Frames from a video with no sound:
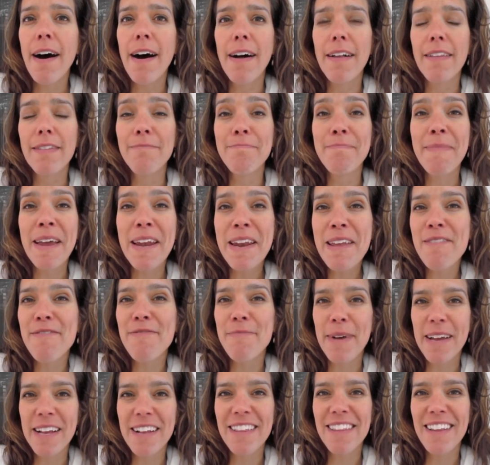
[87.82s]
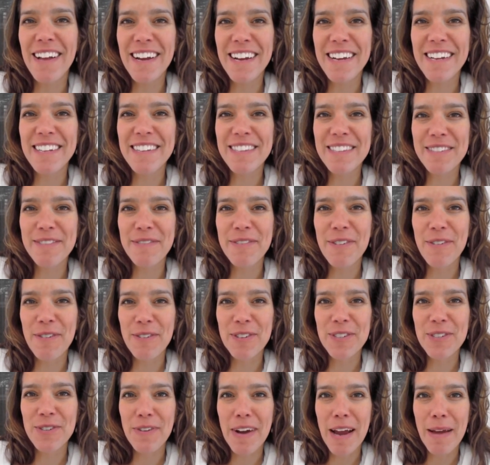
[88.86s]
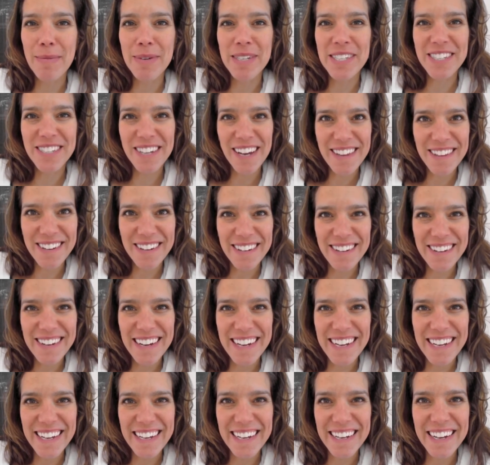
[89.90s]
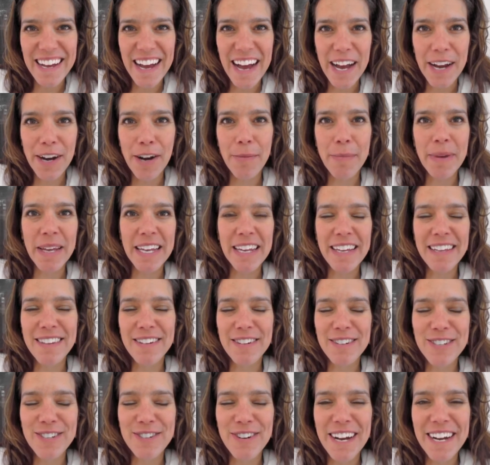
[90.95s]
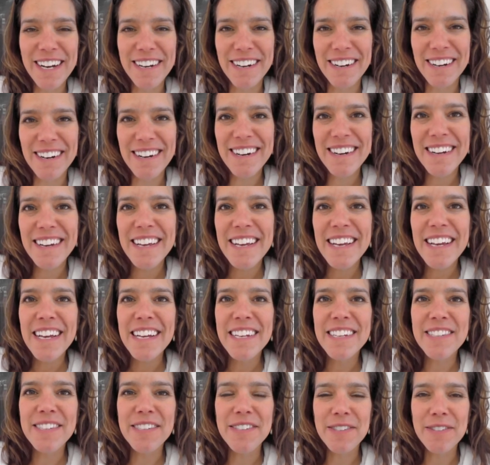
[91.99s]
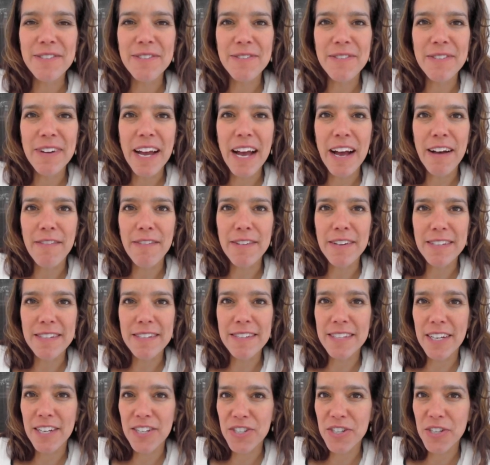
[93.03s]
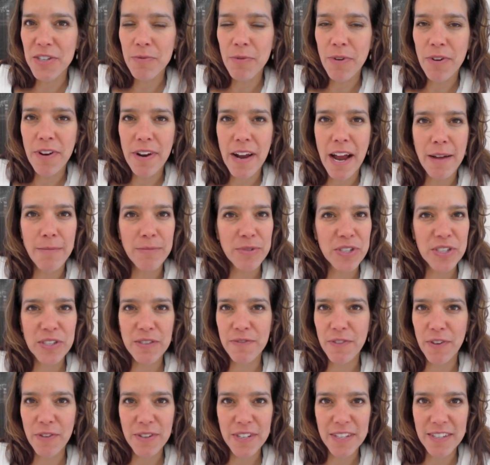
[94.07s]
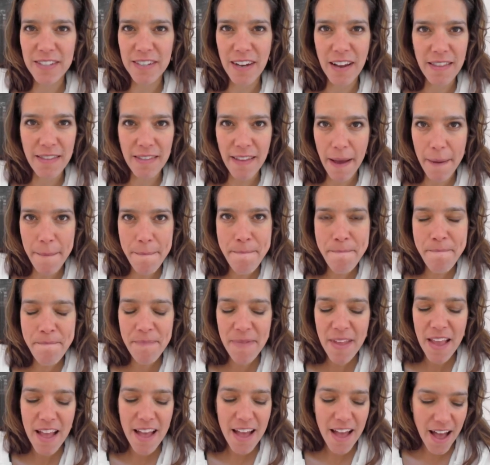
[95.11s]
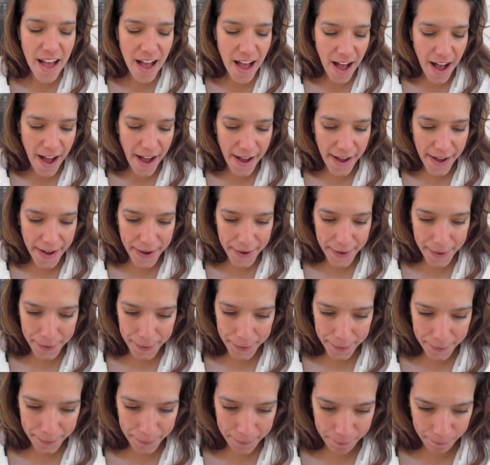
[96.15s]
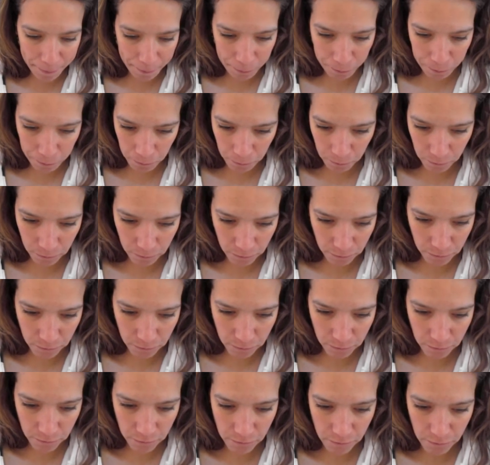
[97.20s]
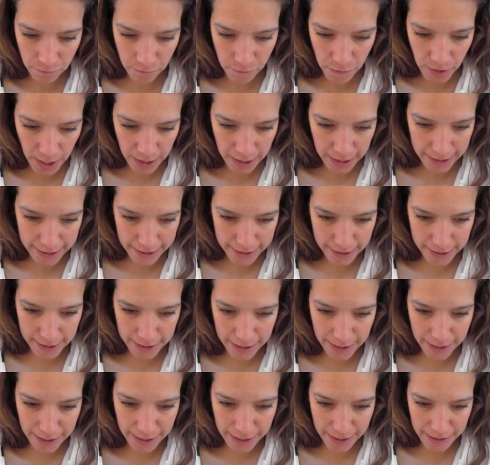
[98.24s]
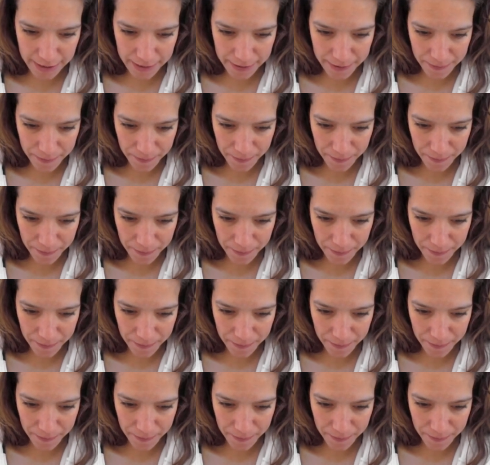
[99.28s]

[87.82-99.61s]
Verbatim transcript: Um, many of my clients, of course, grab each other and hire me, their trainer, to have a session where I'm just focused on them. Um, let's see.